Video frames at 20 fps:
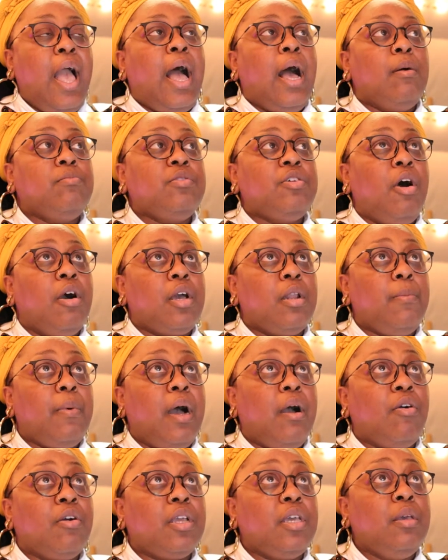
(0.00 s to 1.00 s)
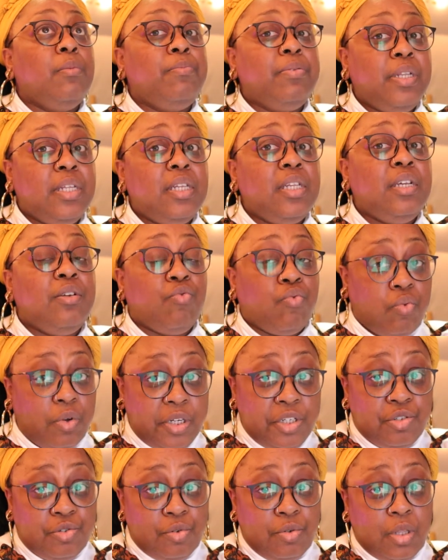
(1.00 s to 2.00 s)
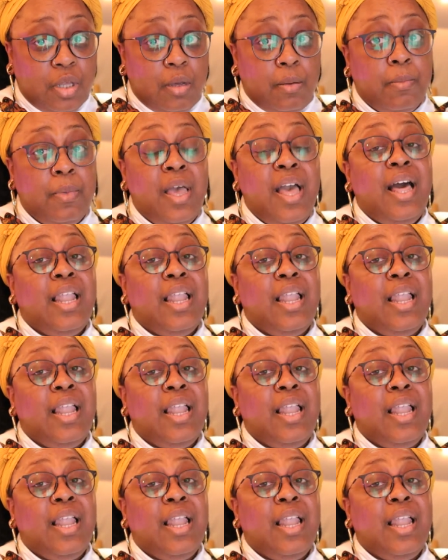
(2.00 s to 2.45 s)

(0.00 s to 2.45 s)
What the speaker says: I'm talking about completely redrew them.